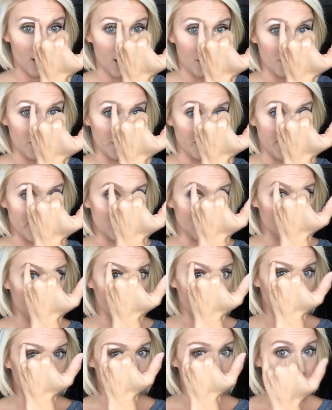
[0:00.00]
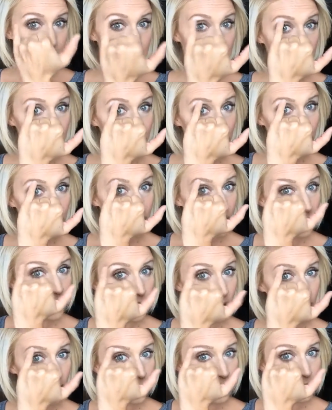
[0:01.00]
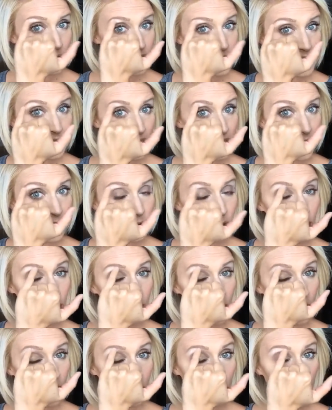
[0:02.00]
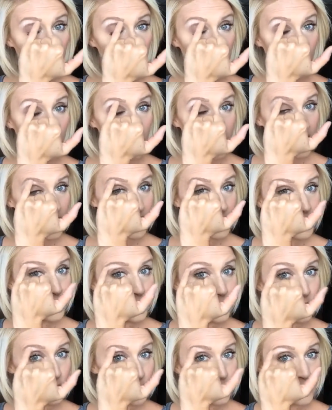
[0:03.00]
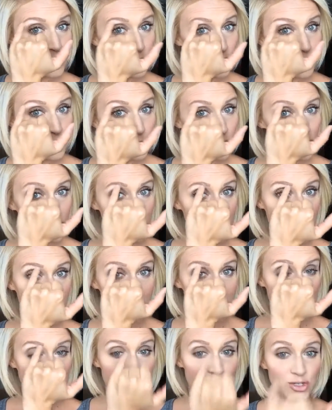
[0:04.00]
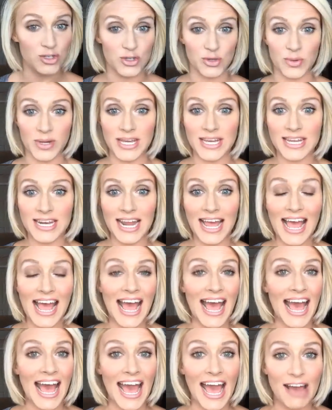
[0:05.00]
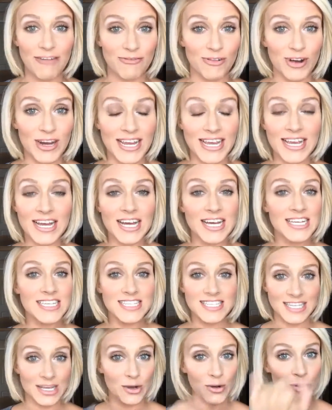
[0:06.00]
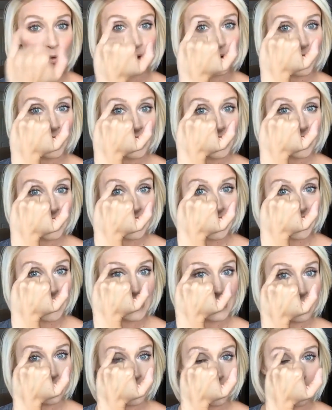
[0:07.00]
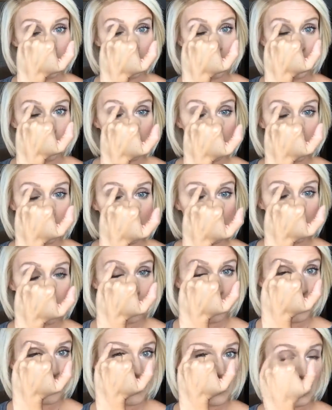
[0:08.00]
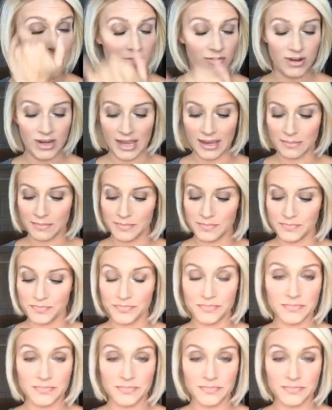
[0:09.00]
compliments on it, and people are always like, what do you use? Because I do it every single day. Every day.